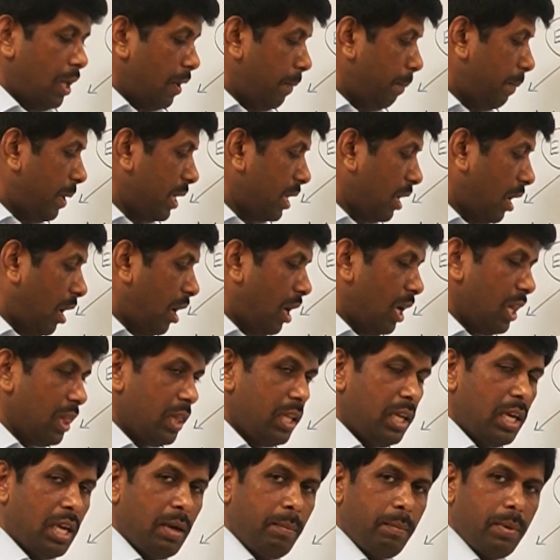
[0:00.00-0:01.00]
But all
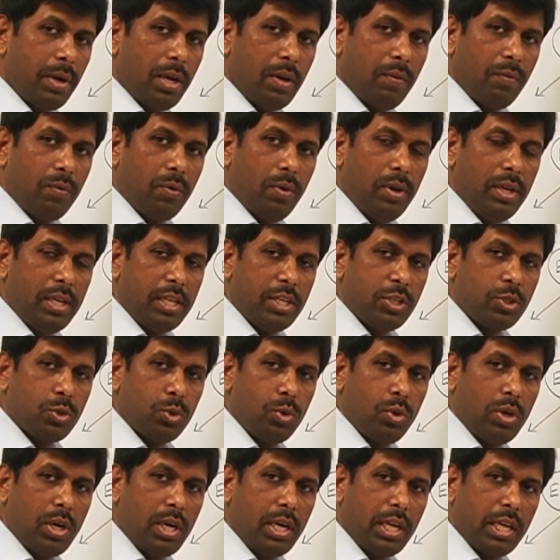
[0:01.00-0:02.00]
the number of collisions
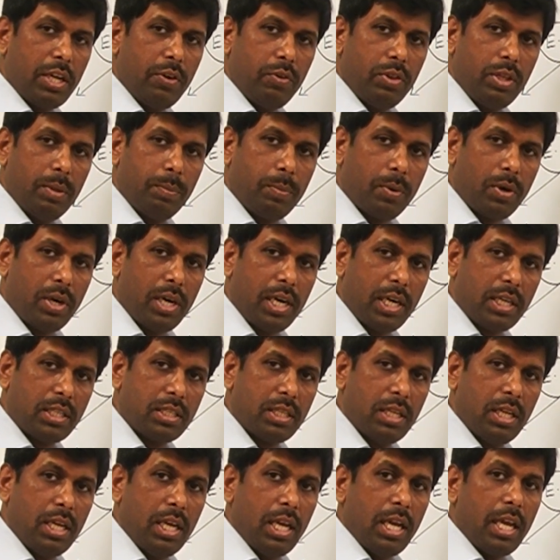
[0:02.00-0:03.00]
do not give the products.
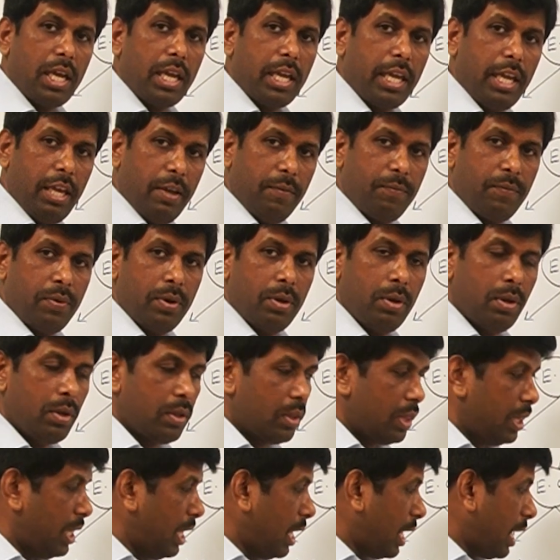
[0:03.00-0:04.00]
If
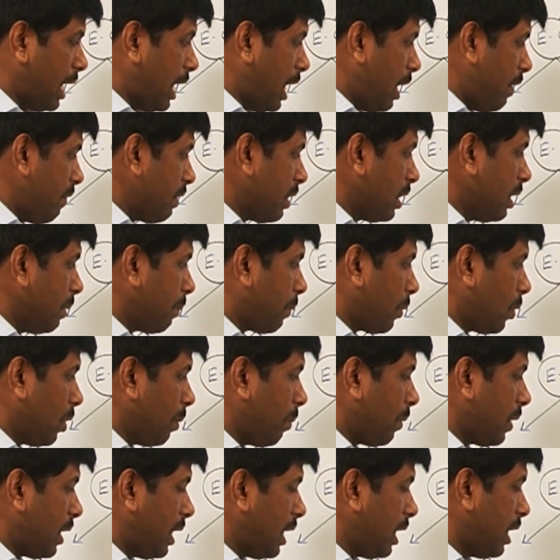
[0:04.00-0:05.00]
they are having the
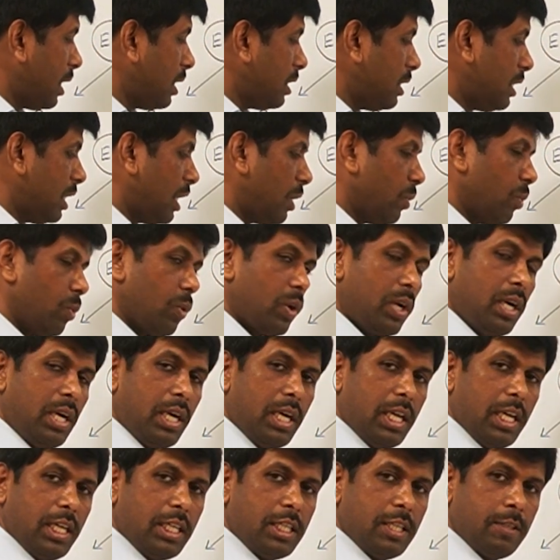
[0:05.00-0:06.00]
proper energy and
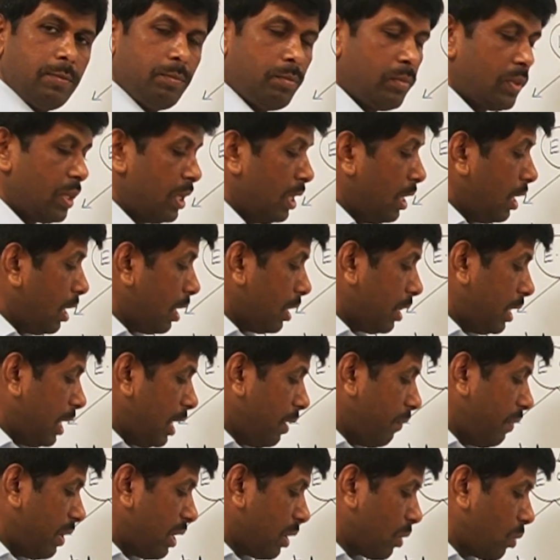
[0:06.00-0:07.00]
orientation,
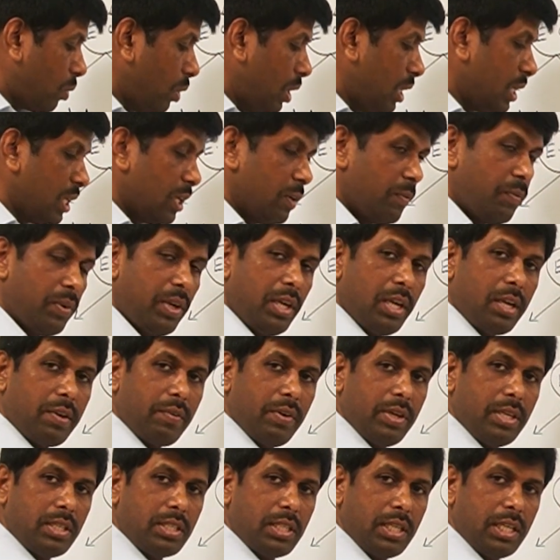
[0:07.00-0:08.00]
then when collision
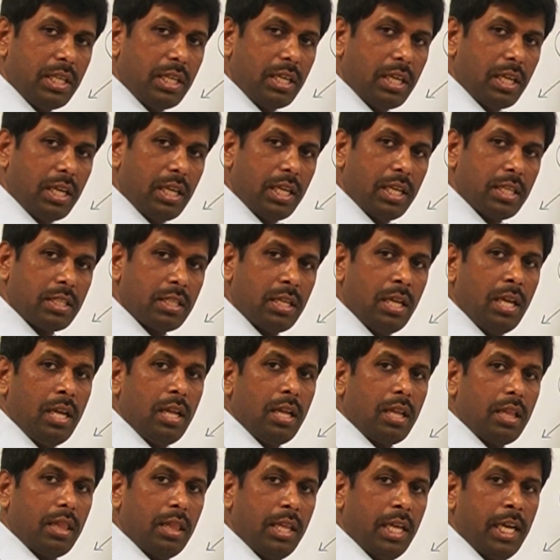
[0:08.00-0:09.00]
frequency increase,
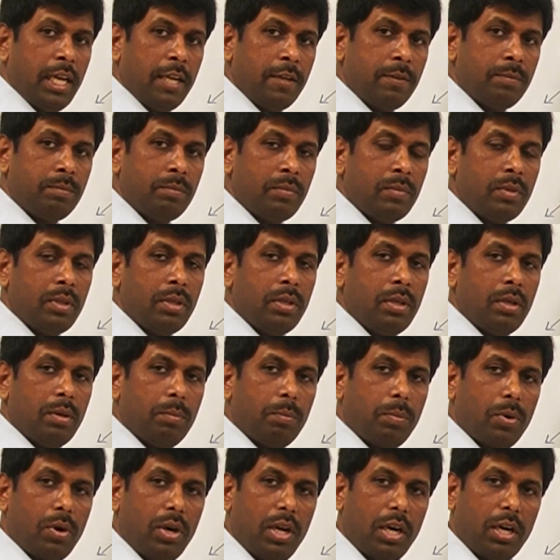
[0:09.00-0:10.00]
then
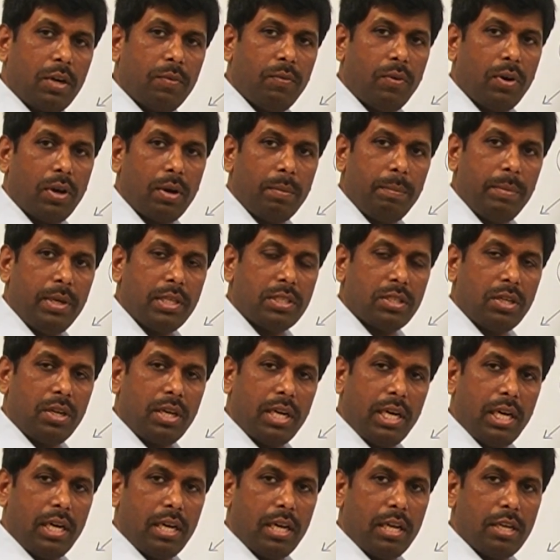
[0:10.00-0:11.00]
product formation
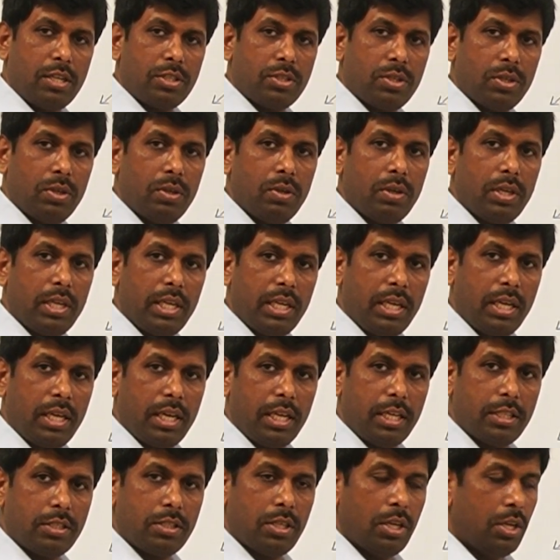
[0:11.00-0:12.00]
rate also
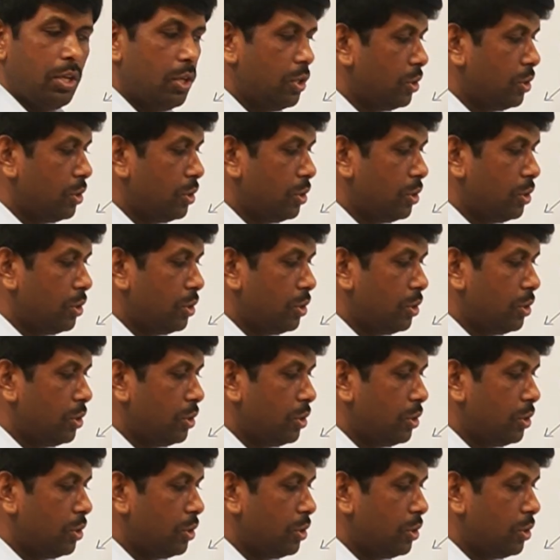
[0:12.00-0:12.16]
increase.